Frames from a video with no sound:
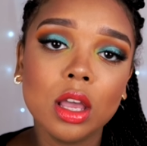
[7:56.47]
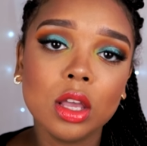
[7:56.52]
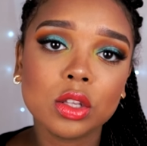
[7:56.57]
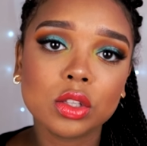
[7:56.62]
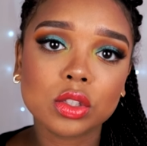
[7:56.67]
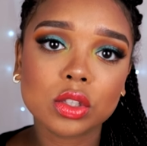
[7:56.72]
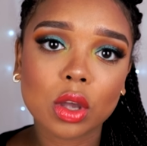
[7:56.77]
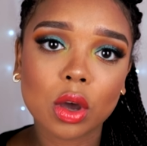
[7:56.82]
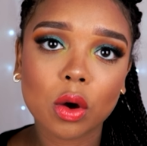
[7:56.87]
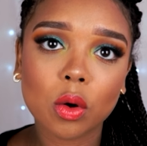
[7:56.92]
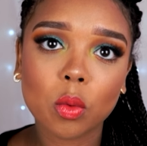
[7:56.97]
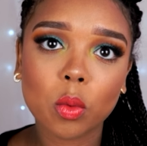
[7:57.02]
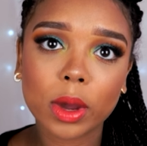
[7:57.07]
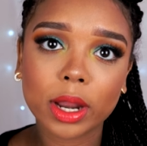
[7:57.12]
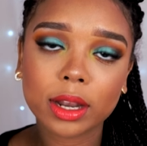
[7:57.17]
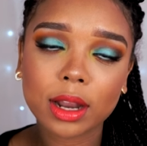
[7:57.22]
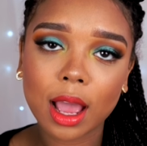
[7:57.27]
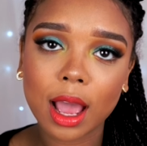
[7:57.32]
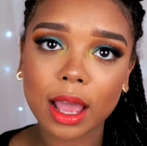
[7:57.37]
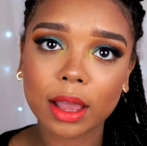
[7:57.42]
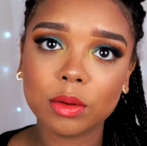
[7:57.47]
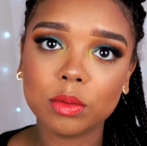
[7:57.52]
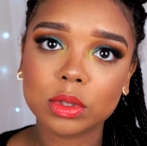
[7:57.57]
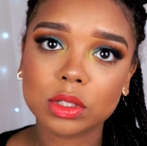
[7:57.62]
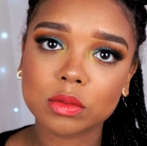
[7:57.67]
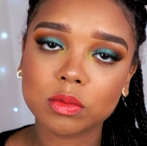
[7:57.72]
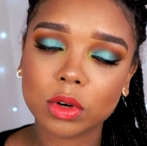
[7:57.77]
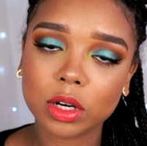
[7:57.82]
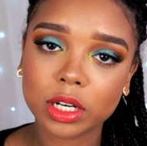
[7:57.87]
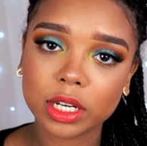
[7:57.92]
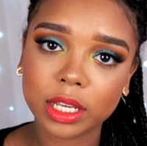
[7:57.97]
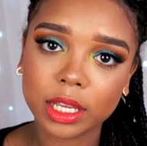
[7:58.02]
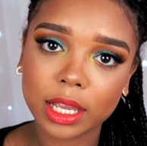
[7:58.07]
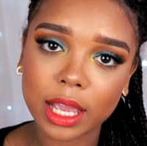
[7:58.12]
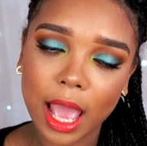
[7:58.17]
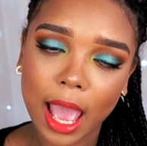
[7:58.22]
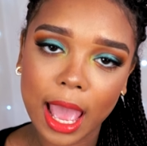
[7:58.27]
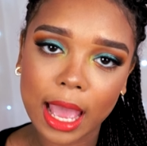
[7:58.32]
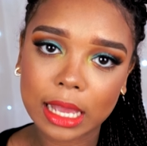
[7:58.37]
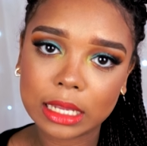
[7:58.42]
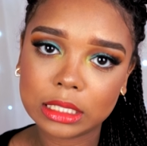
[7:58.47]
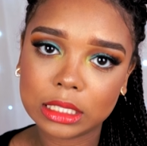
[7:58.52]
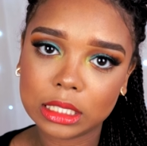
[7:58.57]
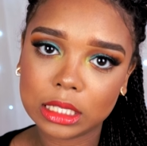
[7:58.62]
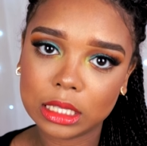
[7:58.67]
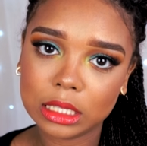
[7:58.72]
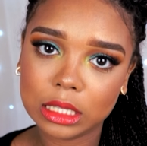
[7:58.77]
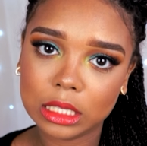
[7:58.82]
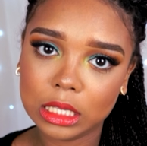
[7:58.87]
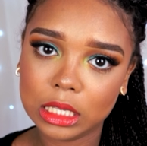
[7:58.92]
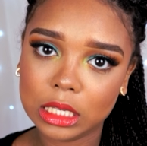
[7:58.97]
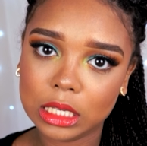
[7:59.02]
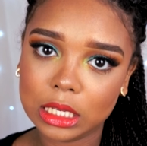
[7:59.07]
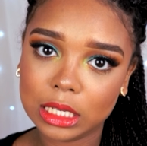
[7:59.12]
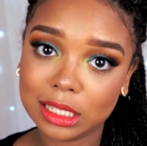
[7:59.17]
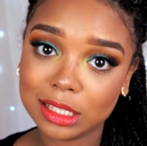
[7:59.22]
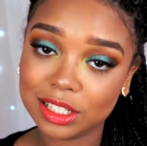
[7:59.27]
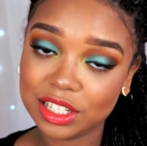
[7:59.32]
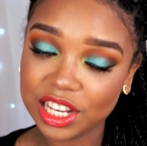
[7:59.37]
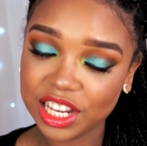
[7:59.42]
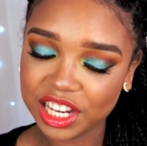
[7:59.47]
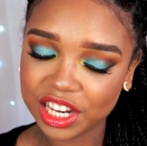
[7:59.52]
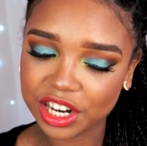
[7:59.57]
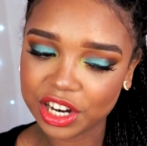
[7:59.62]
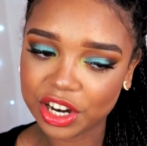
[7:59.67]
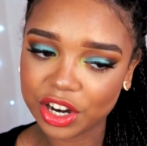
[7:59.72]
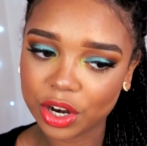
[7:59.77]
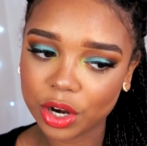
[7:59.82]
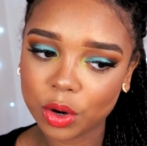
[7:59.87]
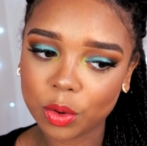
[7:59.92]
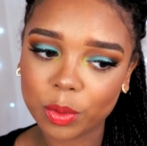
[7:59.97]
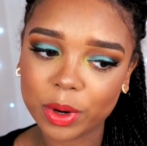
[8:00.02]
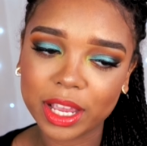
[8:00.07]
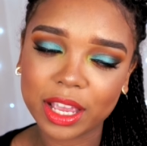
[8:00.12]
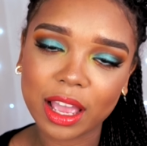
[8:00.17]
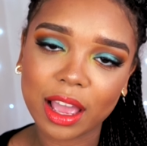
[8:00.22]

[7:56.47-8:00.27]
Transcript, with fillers: So when I was working at the daycare, we